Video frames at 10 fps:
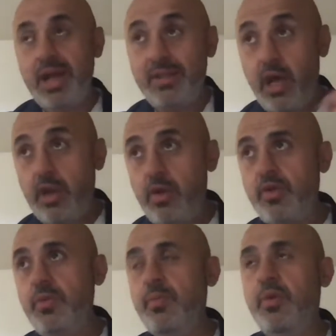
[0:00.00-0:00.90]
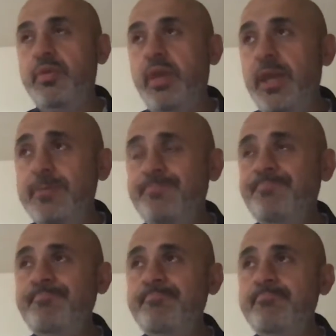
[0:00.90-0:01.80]
my daughter's birthday
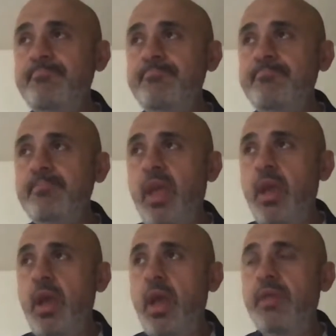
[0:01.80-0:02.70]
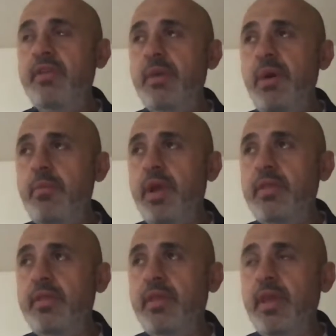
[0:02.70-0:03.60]
and to
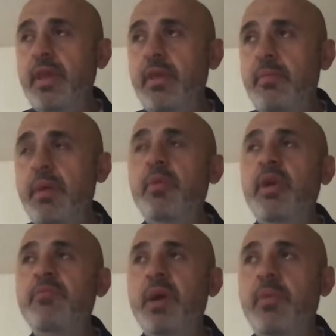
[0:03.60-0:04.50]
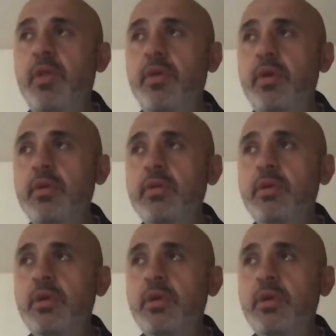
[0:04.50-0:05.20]
commemorate the memory of my mother,